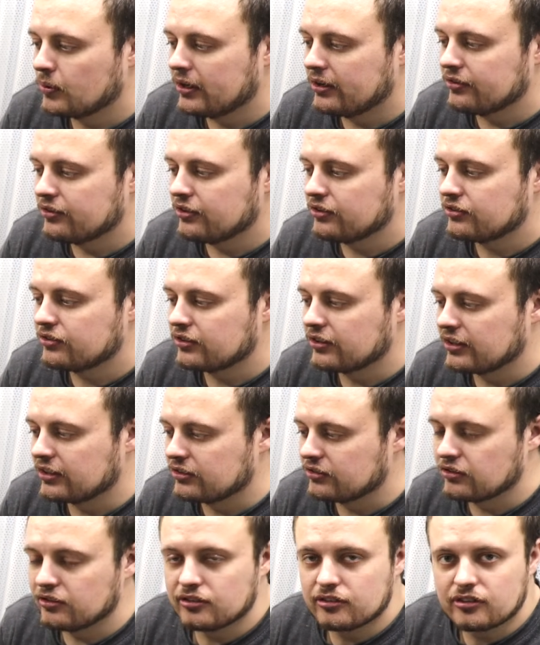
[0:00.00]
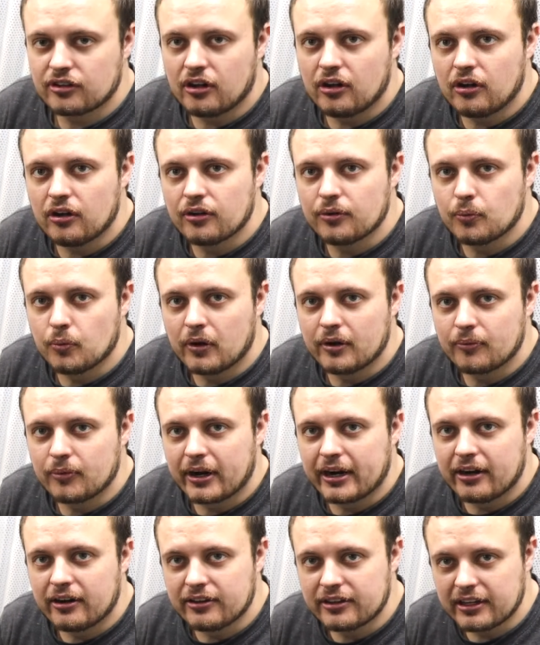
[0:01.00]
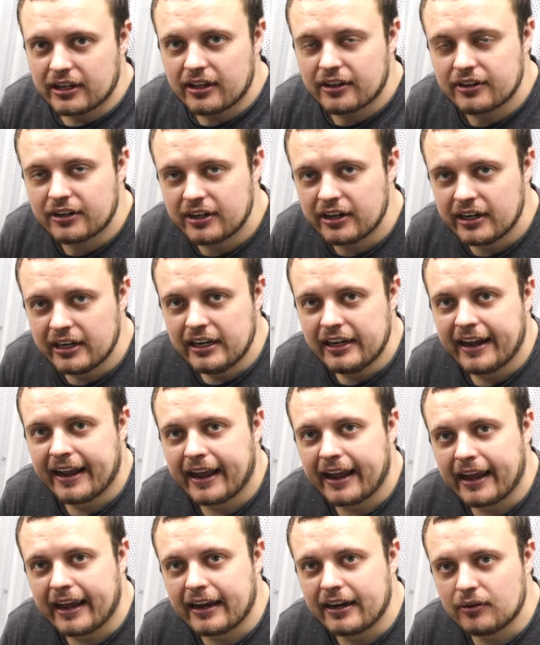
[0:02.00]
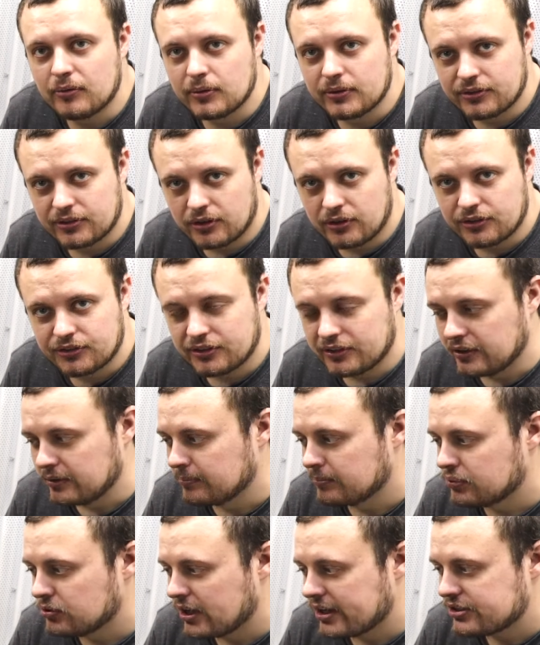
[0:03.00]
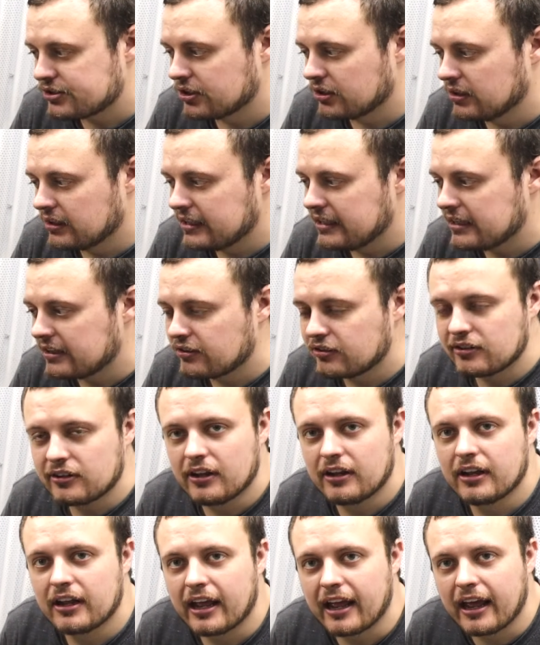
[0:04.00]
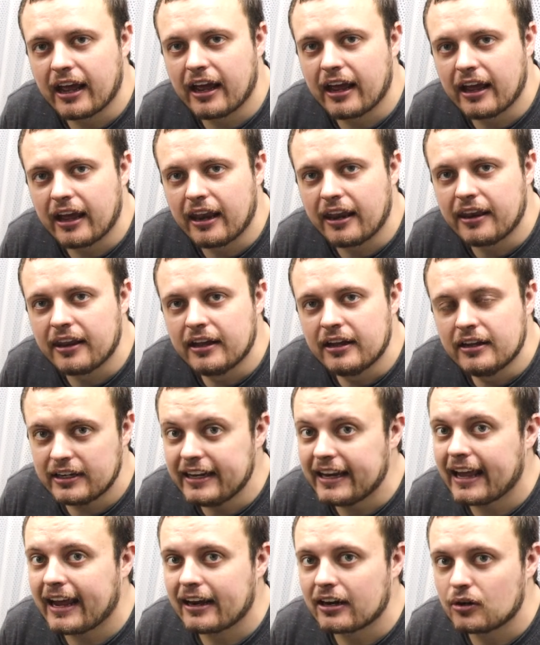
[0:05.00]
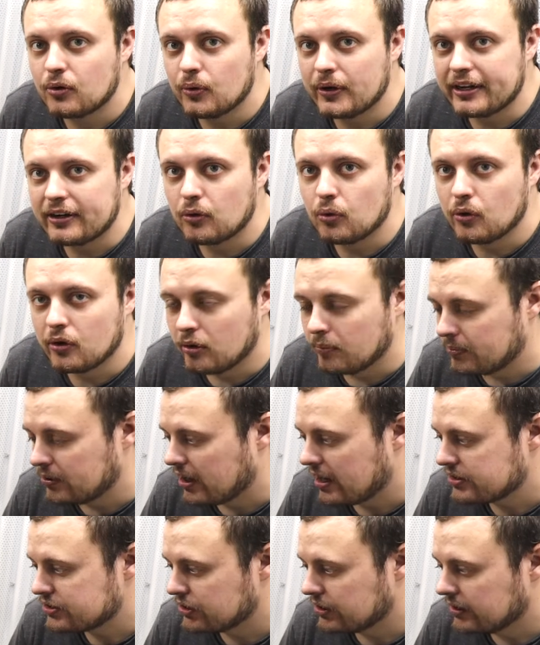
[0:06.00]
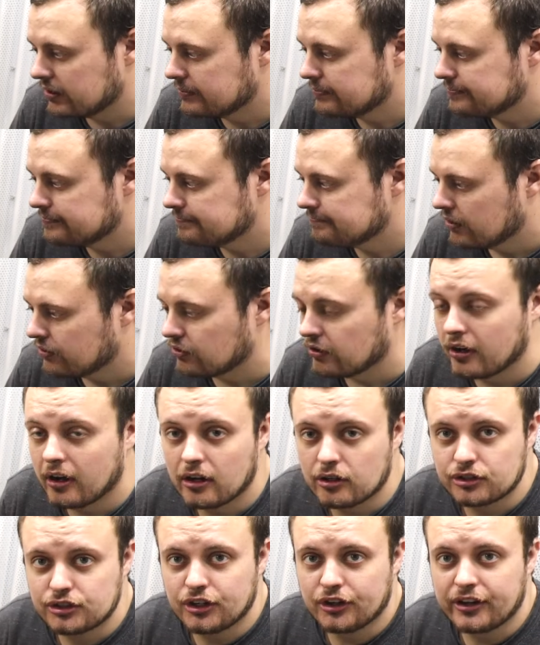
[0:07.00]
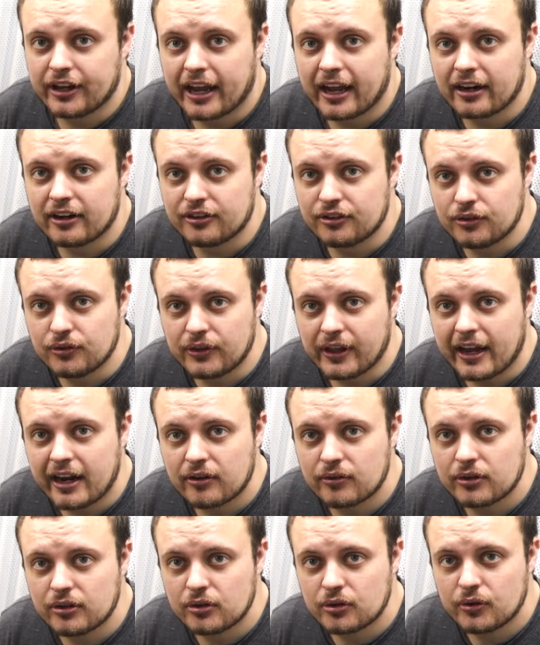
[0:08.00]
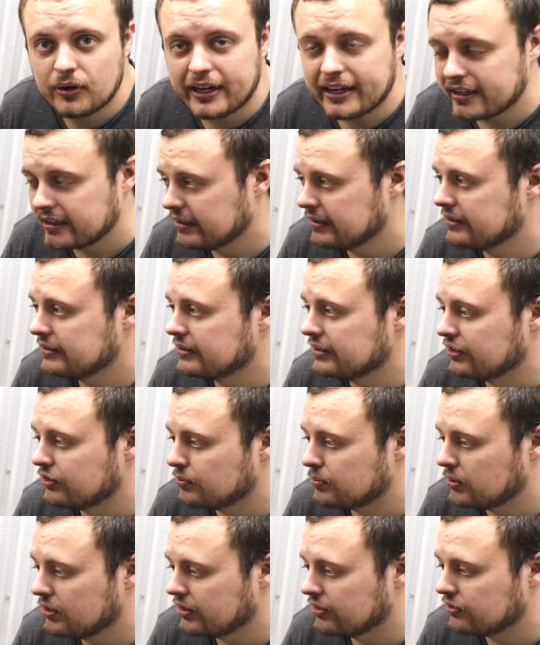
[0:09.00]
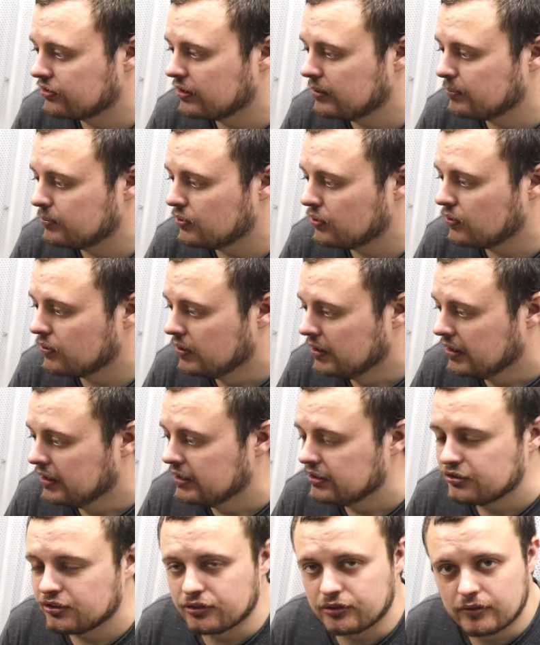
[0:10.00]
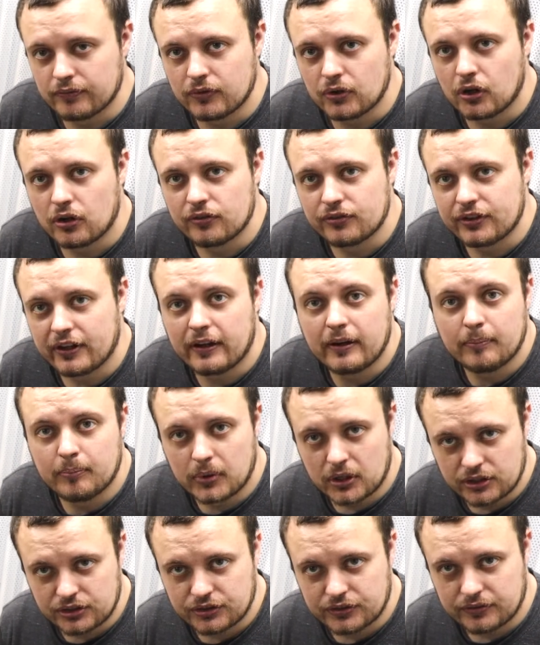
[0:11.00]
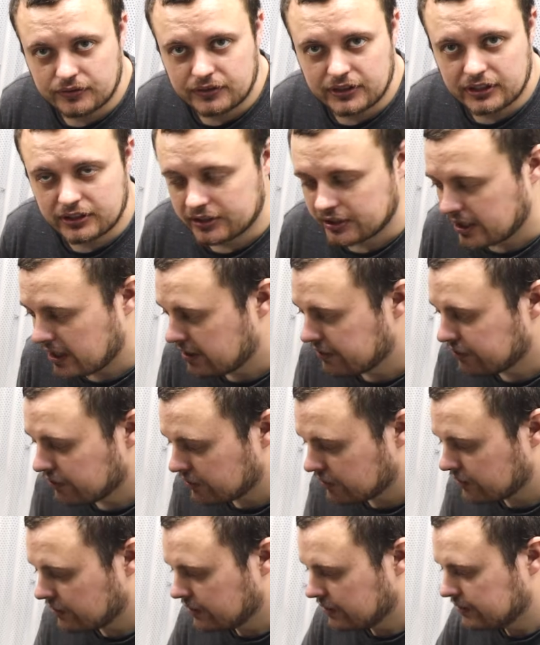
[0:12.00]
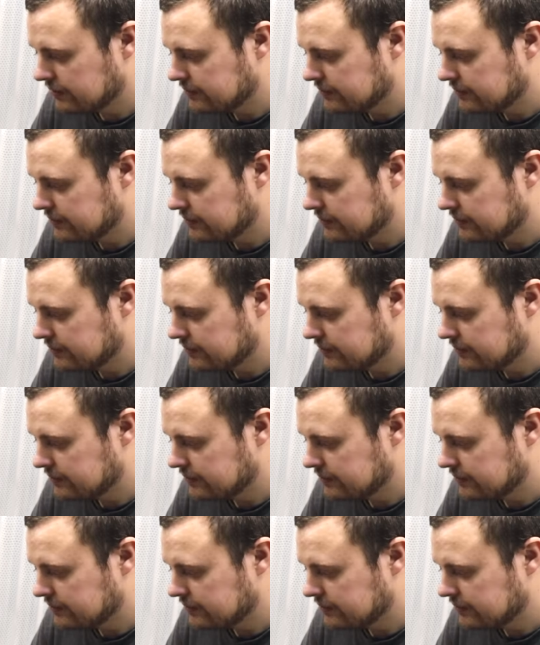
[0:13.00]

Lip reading: where this thing's installed one way or the other, and it results in pressure leaks and inadequate oil pressure. So I'll show you how to do that real quick. It's pretty simple, just involves a bunch of feeler gauges.